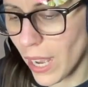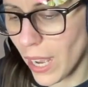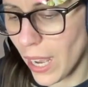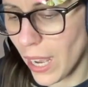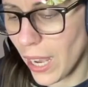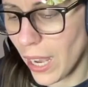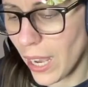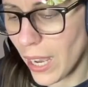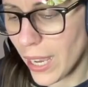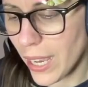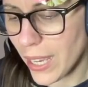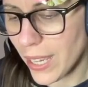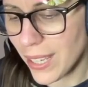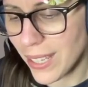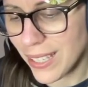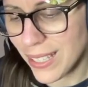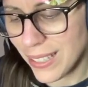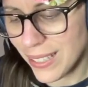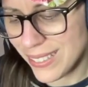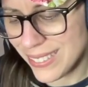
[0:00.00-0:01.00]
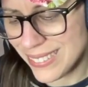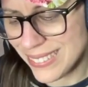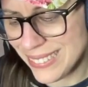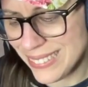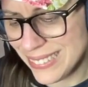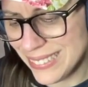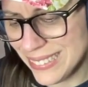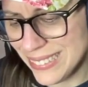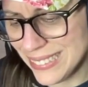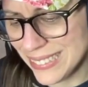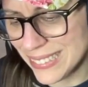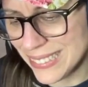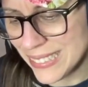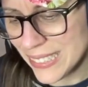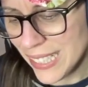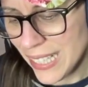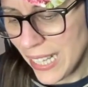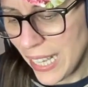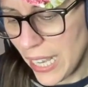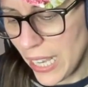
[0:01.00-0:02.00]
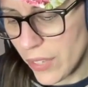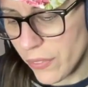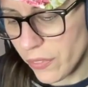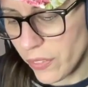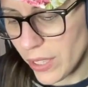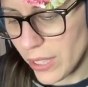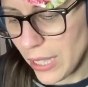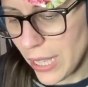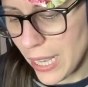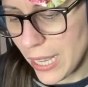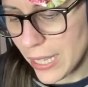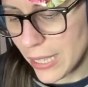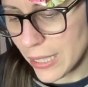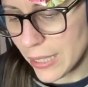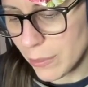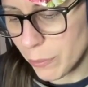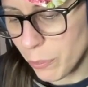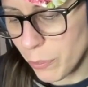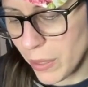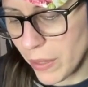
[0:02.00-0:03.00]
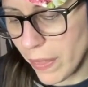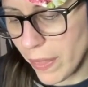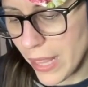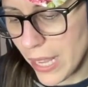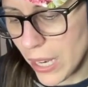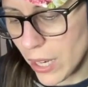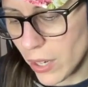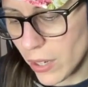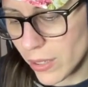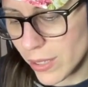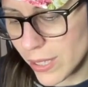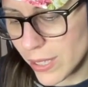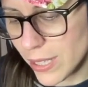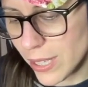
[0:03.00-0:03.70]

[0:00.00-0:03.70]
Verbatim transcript: I I feel like been there,